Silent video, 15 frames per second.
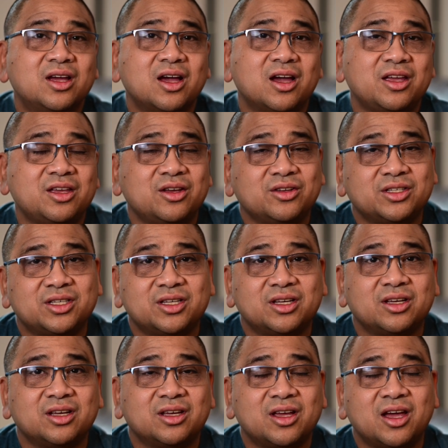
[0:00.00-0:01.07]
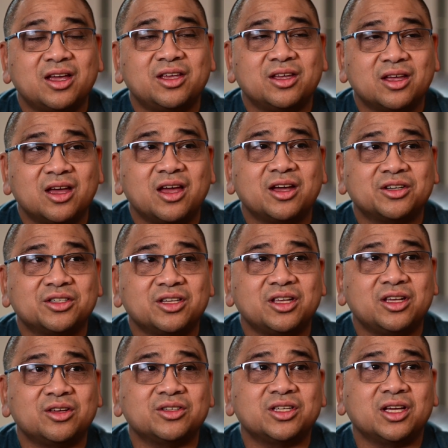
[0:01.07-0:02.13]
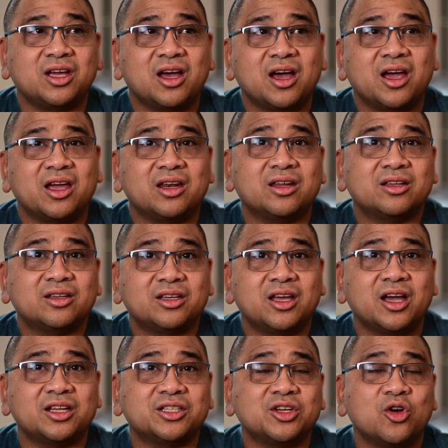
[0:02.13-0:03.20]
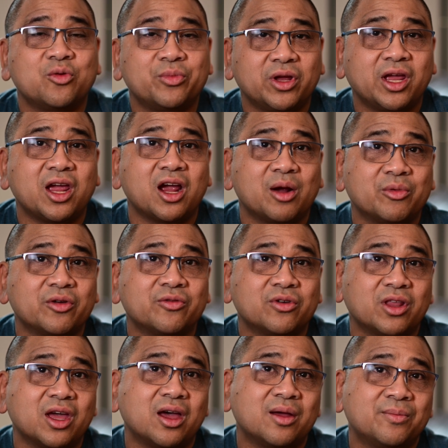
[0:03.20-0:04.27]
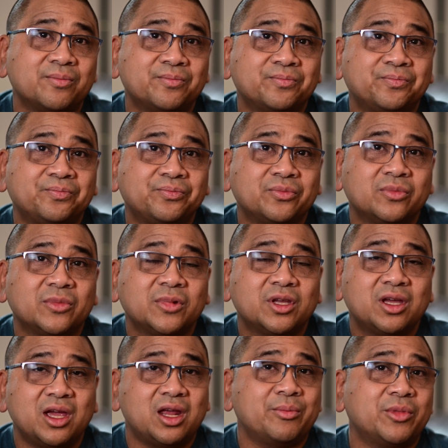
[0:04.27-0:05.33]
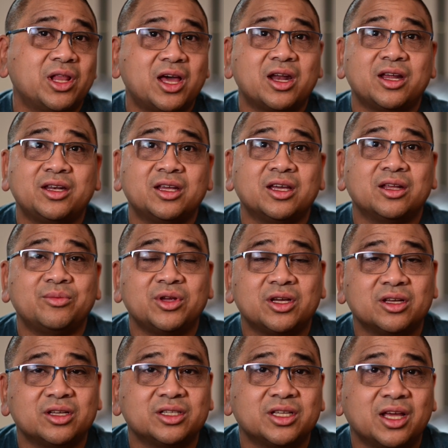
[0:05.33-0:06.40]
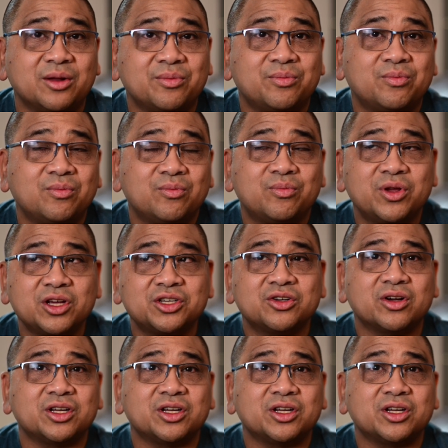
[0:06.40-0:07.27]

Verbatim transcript: I used a, I, I actually used a guide, guide scope and camera for that. And I'm glad I did because that picture